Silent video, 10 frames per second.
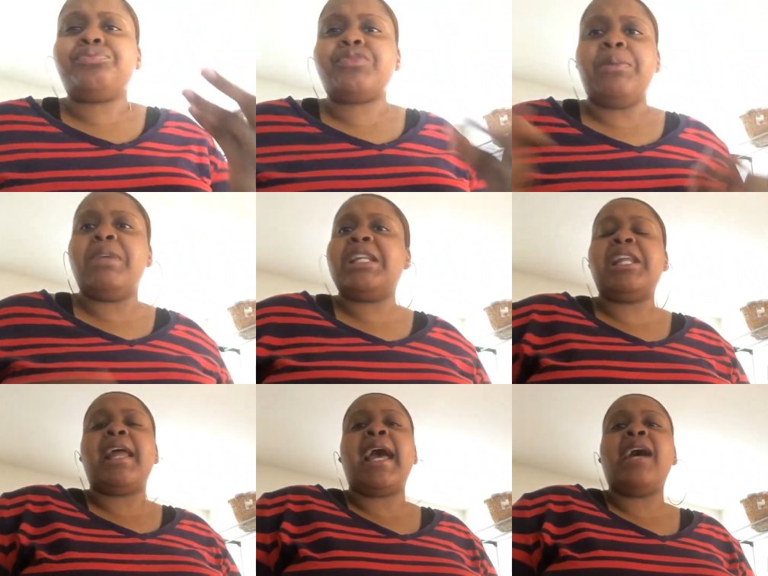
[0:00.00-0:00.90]
being in
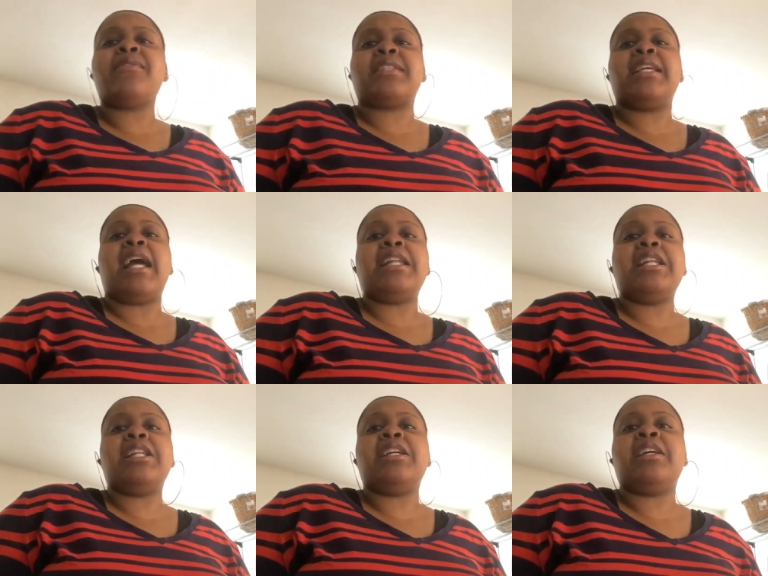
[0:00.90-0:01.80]
the house and i
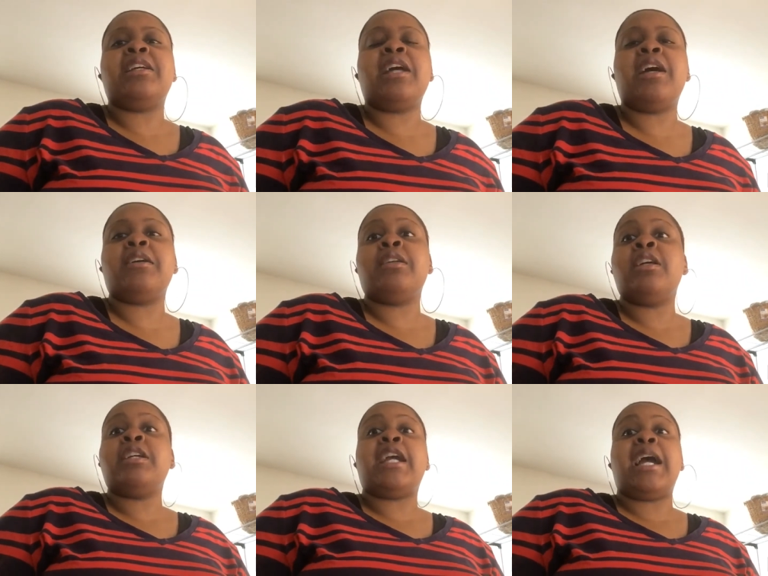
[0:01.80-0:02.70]
needed to
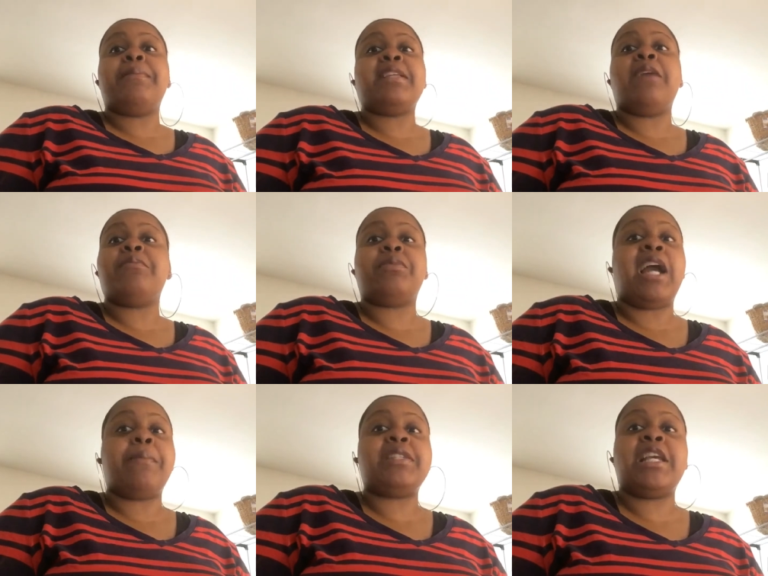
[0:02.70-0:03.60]
comp- help
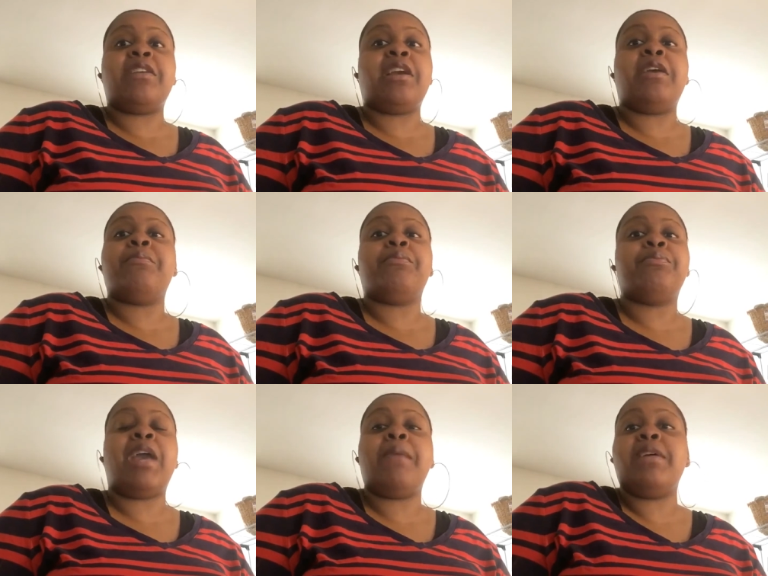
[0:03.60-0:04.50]
compensate and
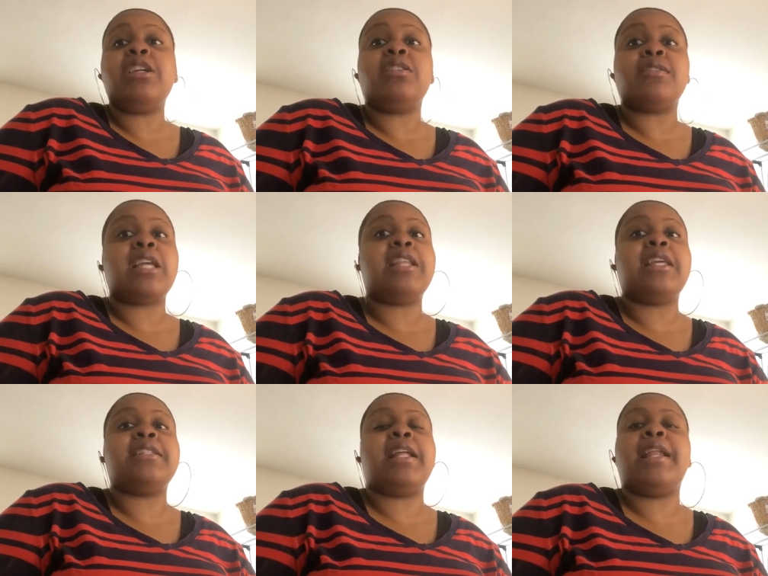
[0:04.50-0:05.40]
pay bills and
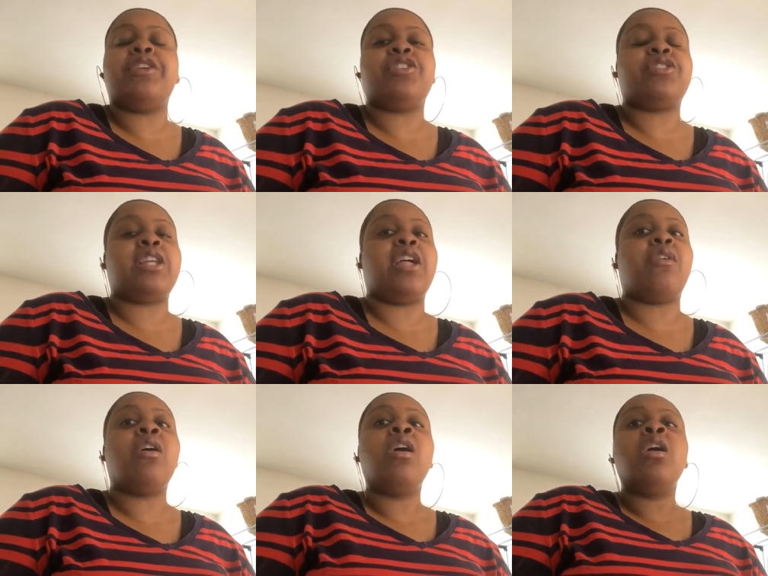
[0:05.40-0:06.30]
things of that nature
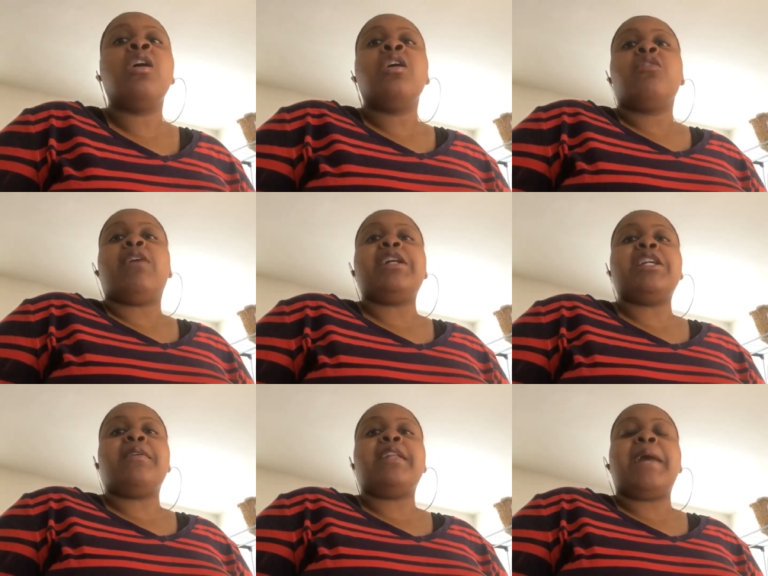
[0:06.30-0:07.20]
so right
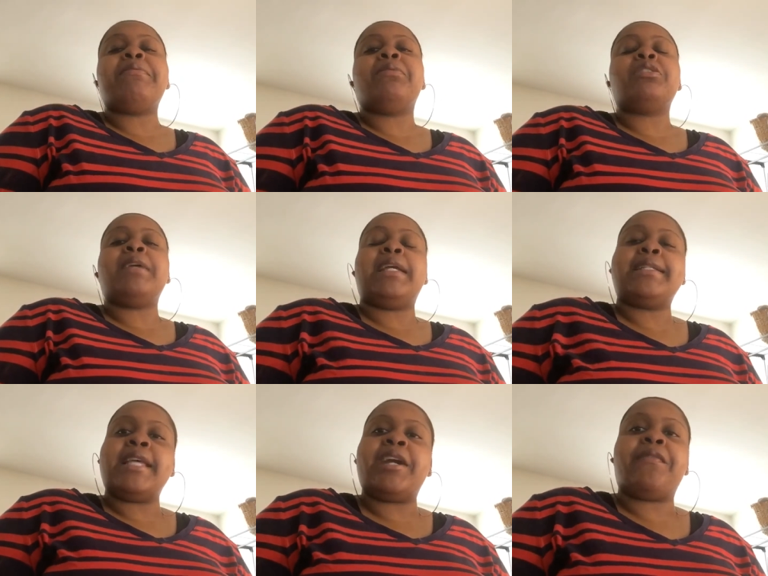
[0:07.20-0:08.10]
now a lot of people is making
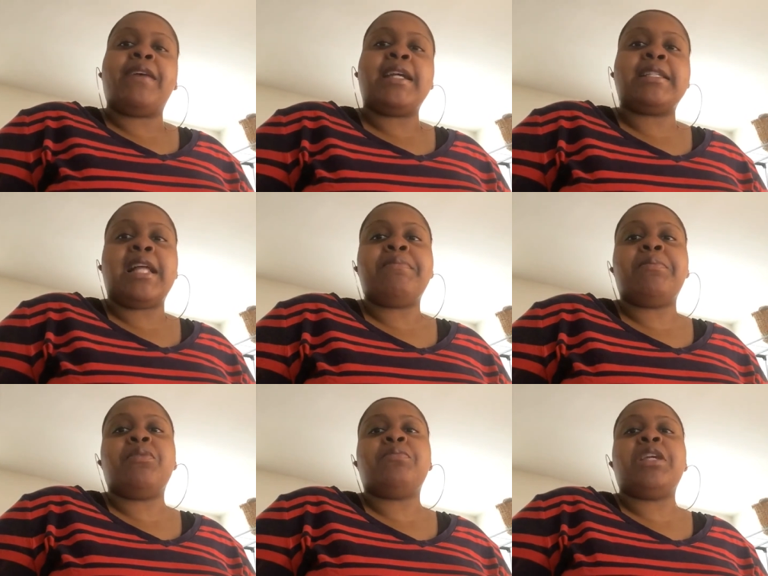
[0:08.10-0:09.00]
sacrifices a lot of
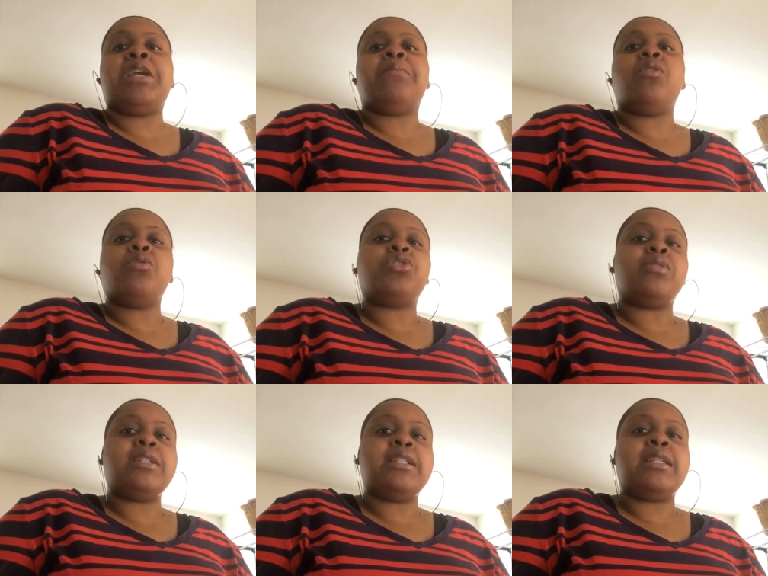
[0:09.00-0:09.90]
people is making bold
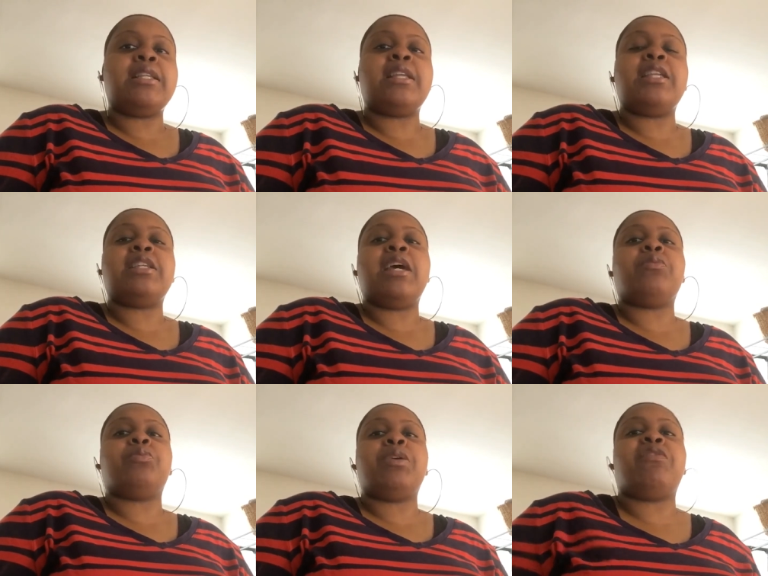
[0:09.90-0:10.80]
choices and uh,
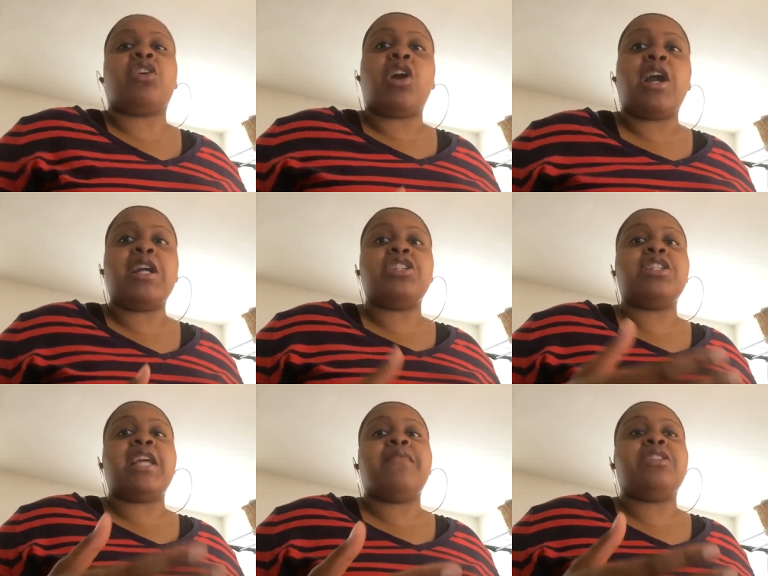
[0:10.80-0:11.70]
regarding
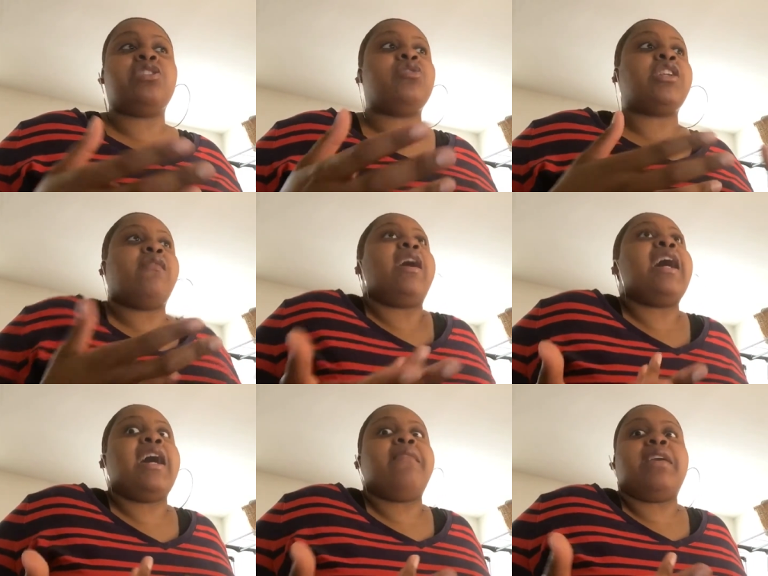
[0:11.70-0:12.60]
just having to
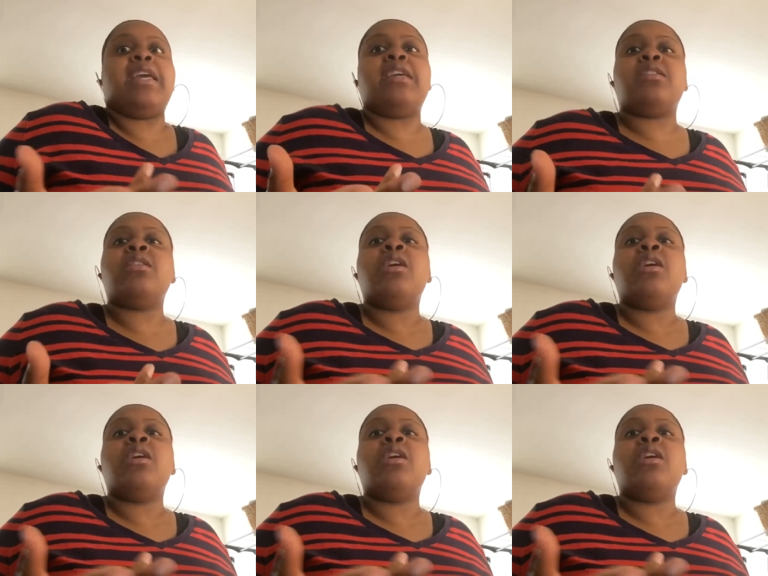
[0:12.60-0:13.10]
survive and